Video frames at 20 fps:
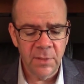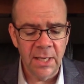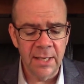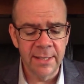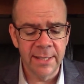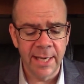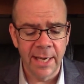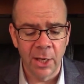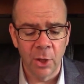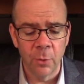
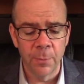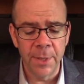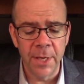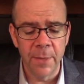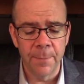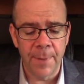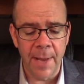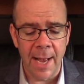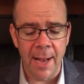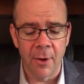Tell me
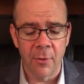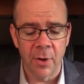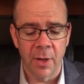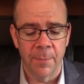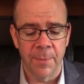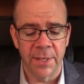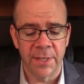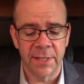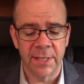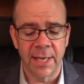about a
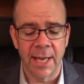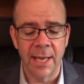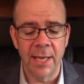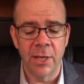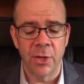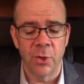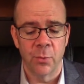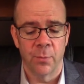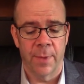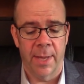mistake
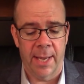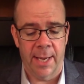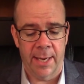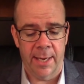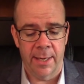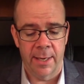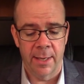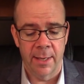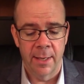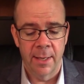you
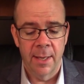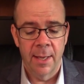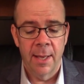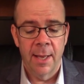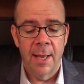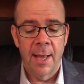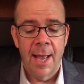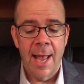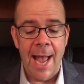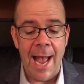made,
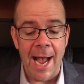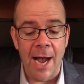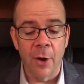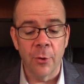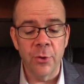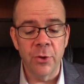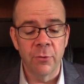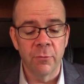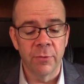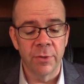how
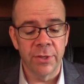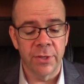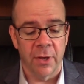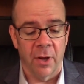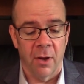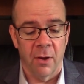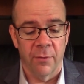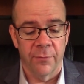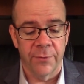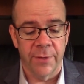you
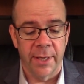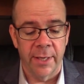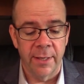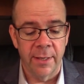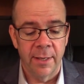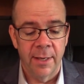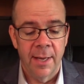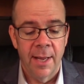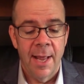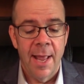resolved it,
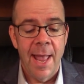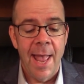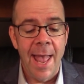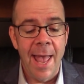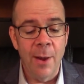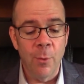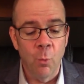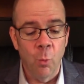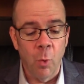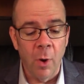
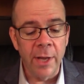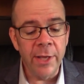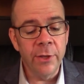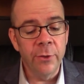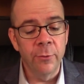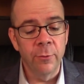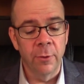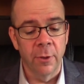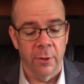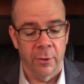and what you
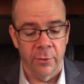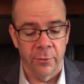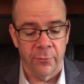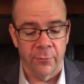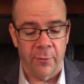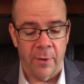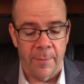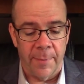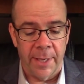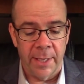learned
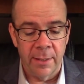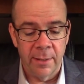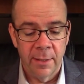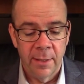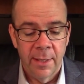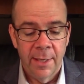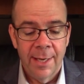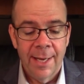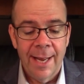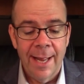from it.
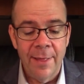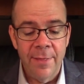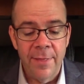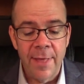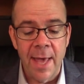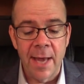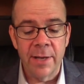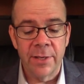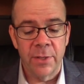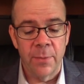And
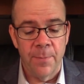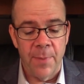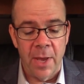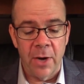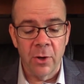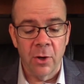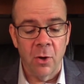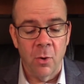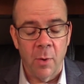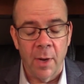that is a
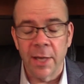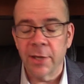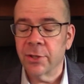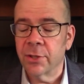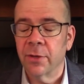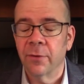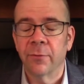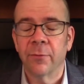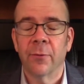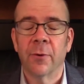better
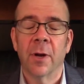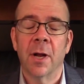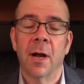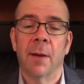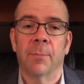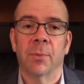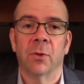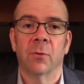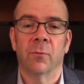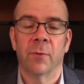question for a
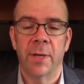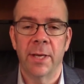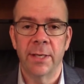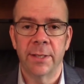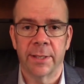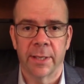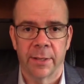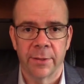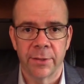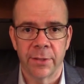couple of
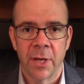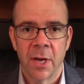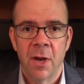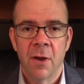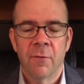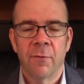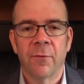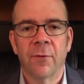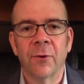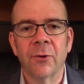reasons.
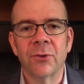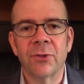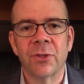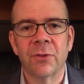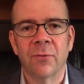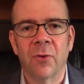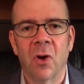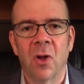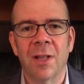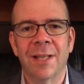First of
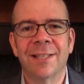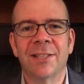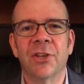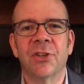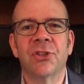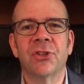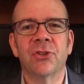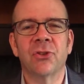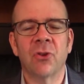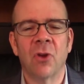all, it's a
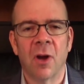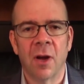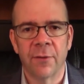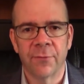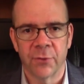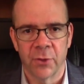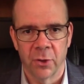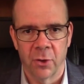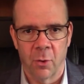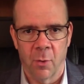
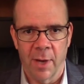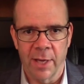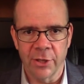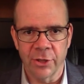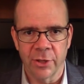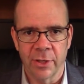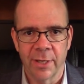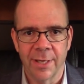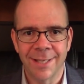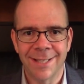softer
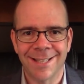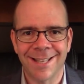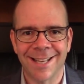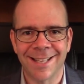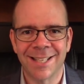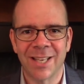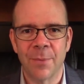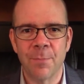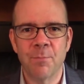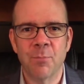question. It
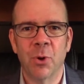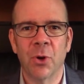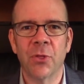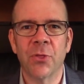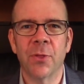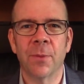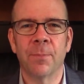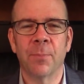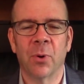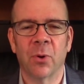doesn't put
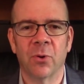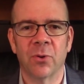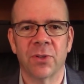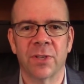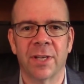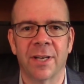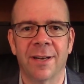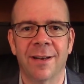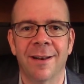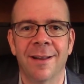the
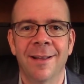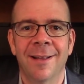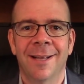person,